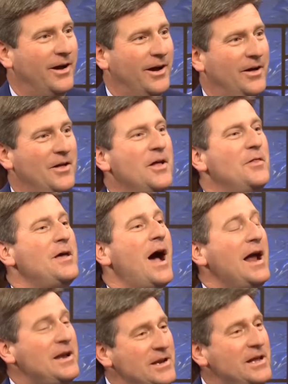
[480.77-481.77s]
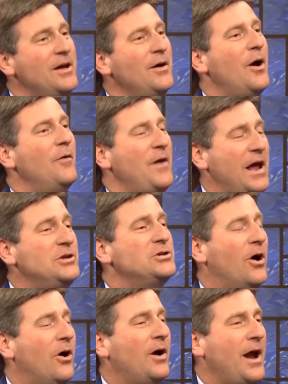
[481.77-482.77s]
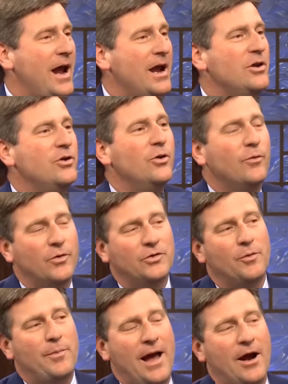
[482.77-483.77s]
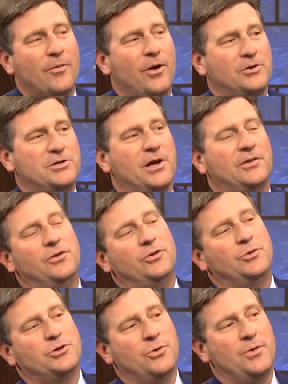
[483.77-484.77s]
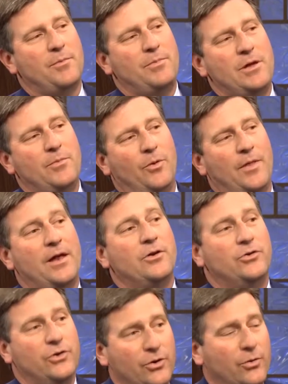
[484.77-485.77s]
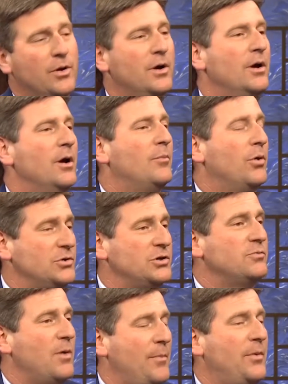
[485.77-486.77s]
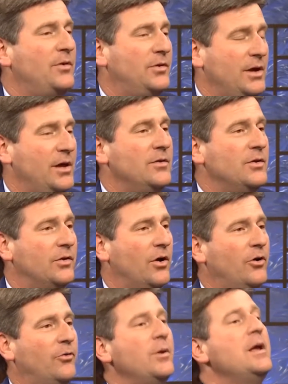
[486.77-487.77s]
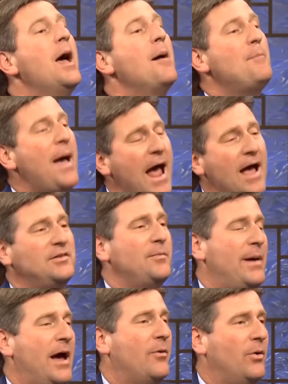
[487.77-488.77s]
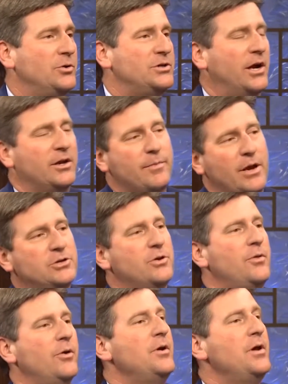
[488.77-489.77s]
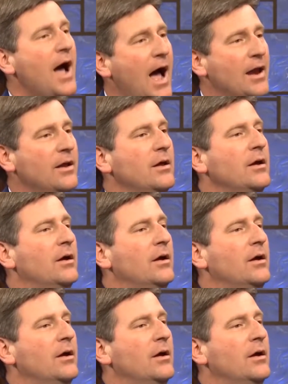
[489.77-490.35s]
The idea of H.R. 8, universal background checks, is to ensure that people that do purchase weapons in this country pass a background check to make sure they're not